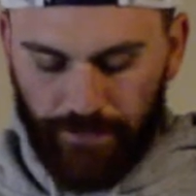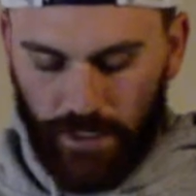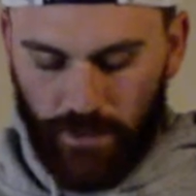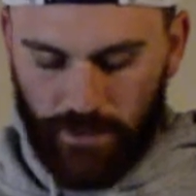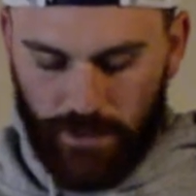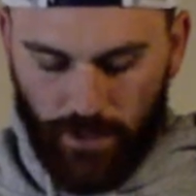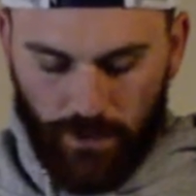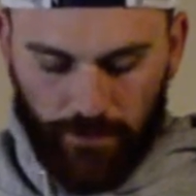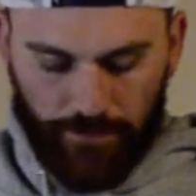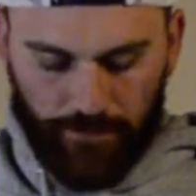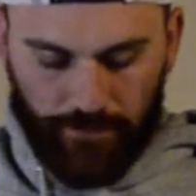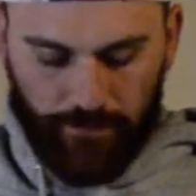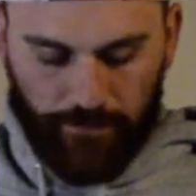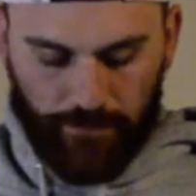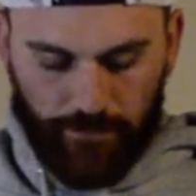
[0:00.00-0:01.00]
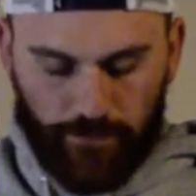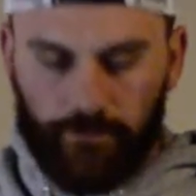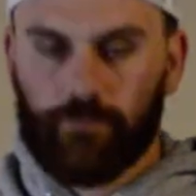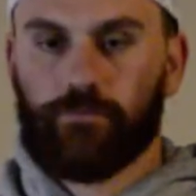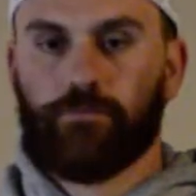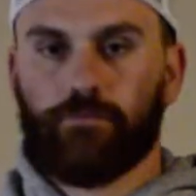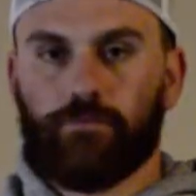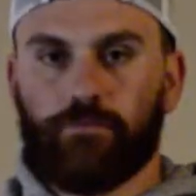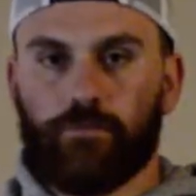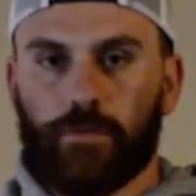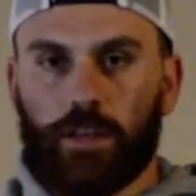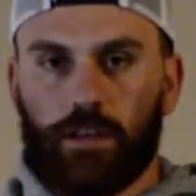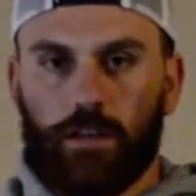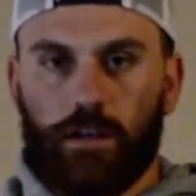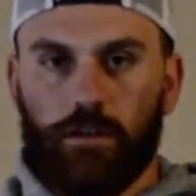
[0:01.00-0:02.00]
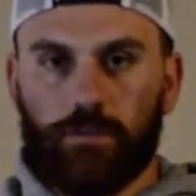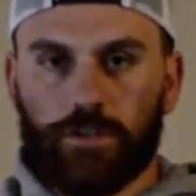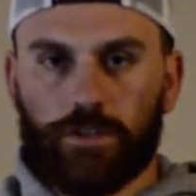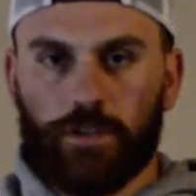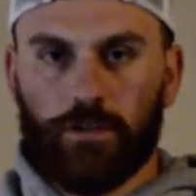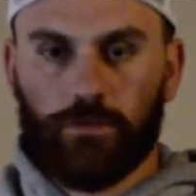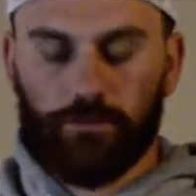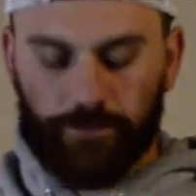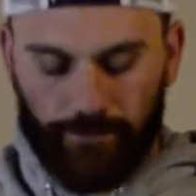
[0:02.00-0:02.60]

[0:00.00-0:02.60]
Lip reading: So, Alverstone.